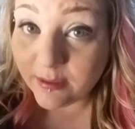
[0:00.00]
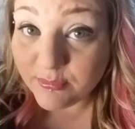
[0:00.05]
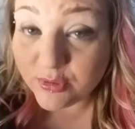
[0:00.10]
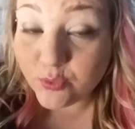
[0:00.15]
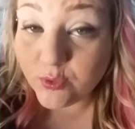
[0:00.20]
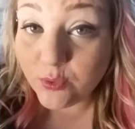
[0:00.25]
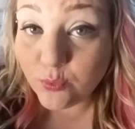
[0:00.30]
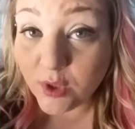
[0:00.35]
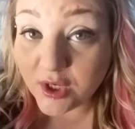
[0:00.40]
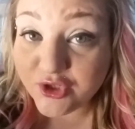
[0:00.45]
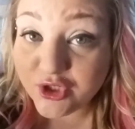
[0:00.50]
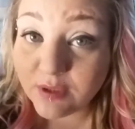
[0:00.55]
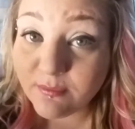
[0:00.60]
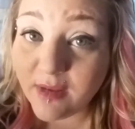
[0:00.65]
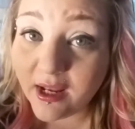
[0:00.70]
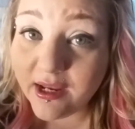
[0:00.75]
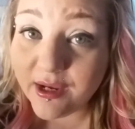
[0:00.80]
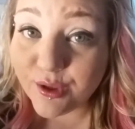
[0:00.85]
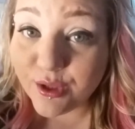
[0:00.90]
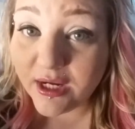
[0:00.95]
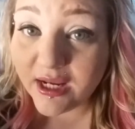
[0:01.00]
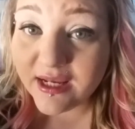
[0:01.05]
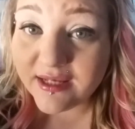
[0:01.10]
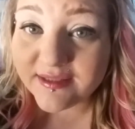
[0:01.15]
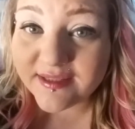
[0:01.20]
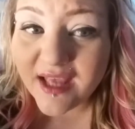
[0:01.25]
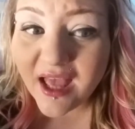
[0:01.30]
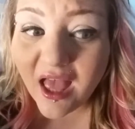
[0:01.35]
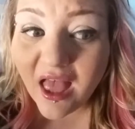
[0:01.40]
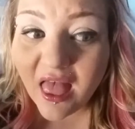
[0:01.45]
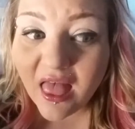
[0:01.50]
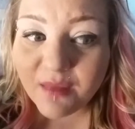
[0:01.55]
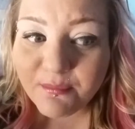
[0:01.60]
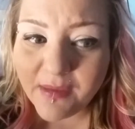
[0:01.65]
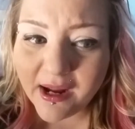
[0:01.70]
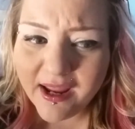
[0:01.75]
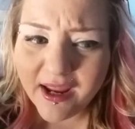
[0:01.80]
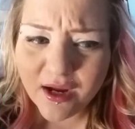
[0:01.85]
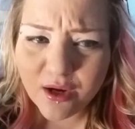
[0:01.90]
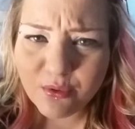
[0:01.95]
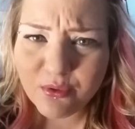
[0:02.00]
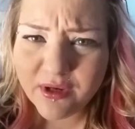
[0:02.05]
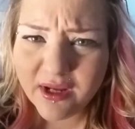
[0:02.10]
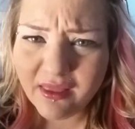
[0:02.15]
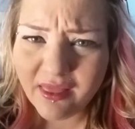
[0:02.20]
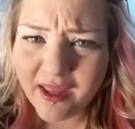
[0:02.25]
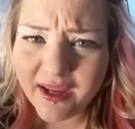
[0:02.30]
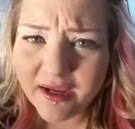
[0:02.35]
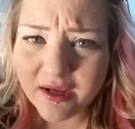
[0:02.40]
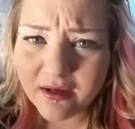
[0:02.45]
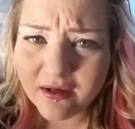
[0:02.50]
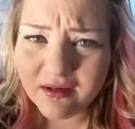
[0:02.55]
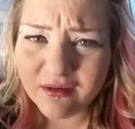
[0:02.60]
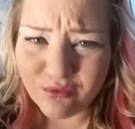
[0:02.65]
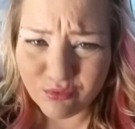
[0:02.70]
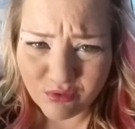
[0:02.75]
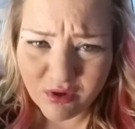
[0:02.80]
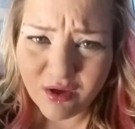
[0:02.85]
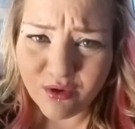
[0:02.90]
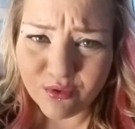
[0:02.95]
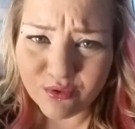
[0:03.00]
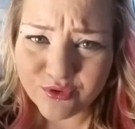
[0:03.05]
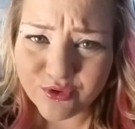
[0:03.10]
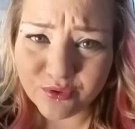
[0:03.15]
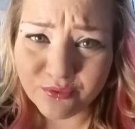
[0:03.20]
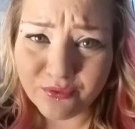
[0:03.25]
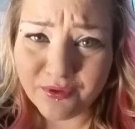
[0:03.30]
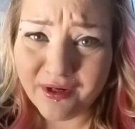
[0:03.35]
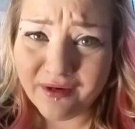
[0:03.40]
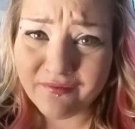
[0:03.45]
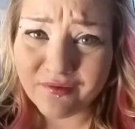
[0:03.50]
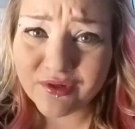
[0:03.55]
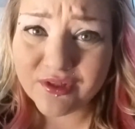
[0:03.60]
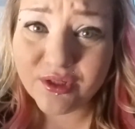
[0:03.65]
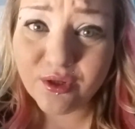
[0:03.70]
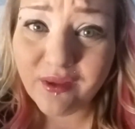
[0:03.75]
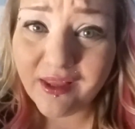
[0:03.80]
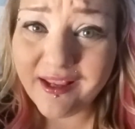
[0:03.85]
in between washing my hair days, my hair will get like gross or whatever. So